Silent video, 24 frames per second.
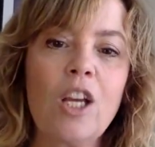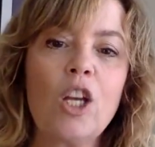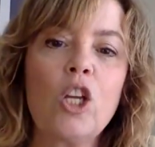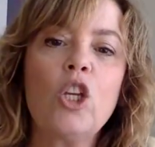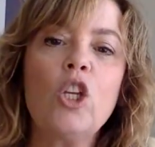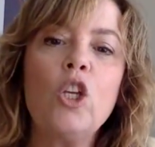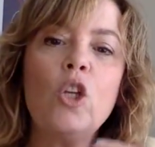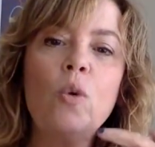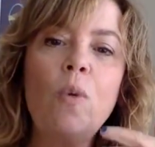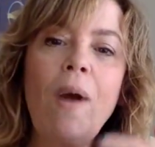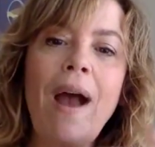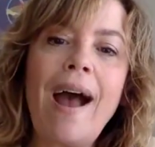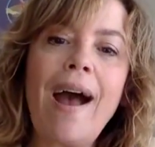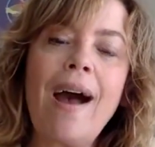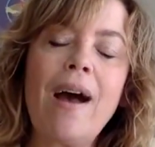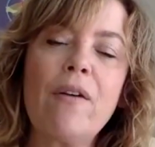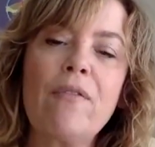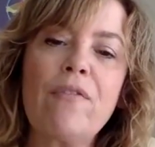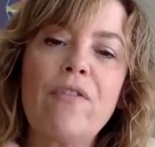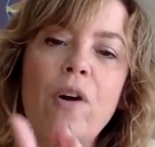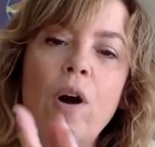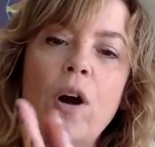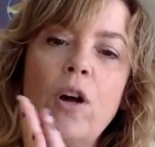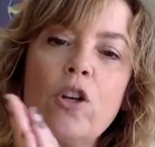
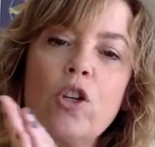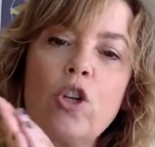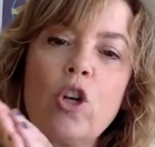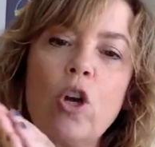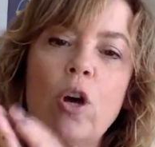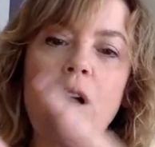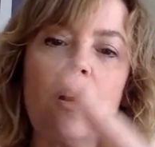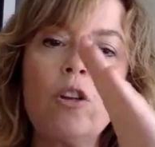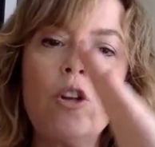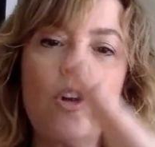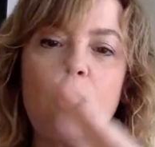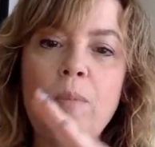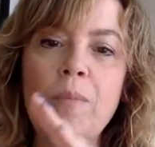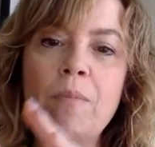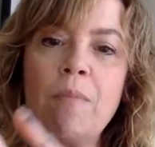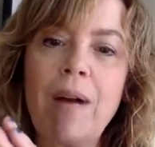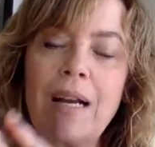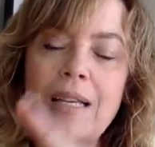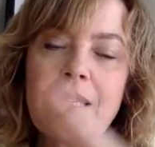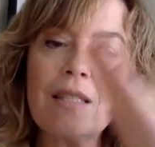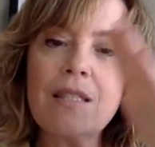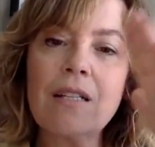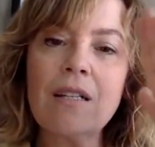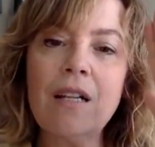your
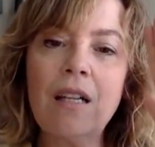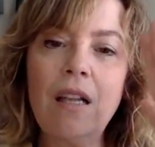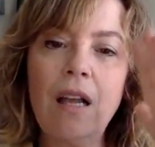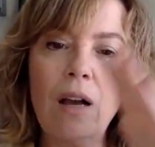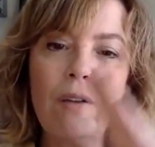muscle